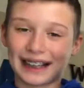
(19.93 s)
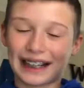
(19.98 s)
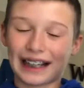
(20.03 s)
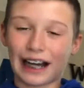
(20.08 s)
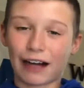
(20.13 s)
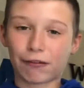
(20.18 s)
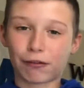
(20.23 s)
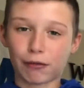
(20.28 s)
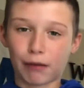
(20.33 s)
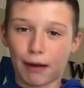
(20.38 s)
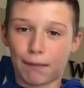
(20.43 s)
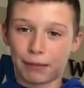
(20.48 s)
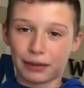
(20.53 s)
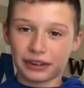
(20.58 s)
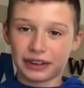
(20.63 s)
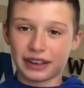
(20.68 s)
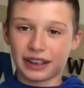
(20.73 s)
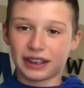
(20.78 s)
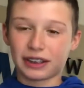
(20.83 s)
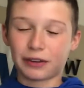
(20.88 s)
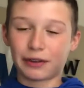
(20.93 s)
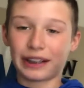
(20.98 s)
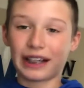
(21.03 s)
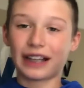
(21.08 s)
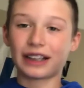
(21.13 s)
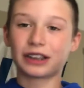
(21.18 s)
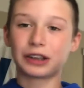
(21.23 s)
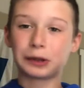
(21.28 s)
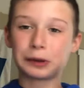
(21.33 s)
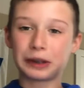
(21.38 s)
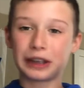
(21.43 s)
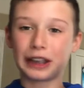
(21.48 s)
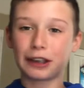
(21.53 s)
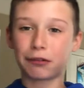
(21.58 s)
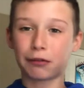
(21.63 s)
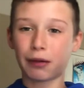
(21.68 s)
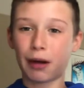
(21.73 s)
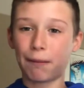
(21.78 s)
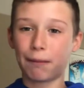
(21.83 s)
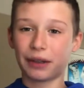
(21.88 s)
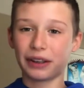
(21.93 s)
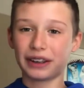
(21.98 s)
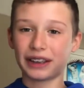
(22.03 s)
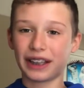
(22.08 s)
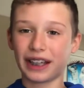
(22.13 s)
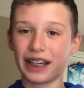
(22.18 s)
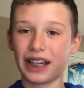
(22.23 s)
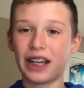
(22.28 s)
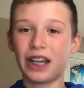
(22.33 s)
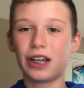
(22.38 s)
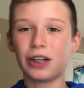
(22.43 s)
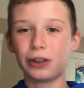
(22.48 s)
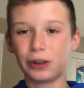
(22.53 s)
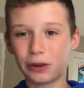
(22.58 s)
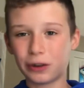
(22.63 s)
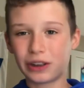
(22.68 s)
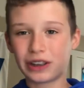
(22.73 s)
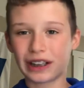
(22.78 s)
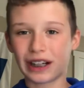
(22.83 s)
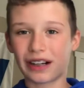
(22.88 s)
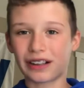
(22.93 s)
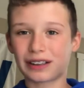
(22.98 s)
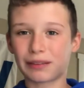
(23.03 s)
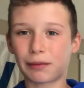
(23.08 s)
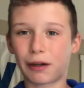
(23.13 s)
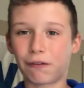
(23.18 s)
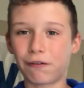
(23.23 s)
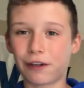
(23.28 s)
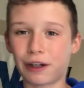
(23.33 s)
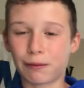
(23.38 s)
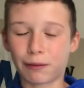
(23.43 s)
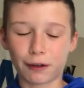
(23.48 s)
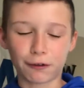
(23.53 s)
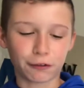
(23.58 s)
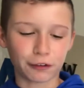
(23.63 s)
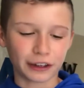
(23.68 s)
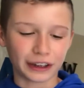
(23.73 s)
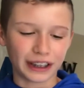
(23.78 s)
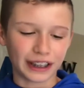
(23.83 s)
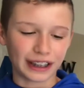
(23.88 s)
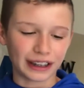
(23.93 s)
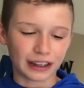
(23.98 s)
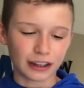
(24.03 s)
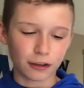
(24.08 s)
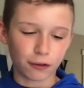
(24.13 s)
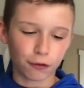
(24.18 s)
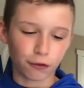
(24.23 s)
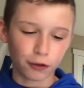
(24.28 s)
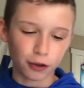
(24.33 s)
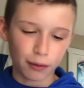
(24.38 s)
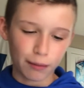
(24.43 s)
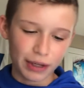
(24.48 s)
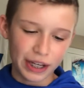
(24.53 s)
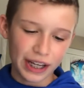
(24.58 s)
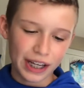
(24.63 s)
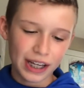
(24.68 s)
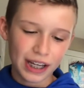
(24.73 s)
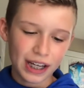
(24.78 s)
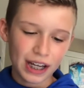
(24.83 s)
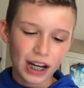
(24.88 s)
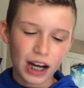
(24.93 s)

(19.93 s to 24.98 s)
I got for my birthday. So I got two of these for my birthday. Huge shout out to my family for getting these for me.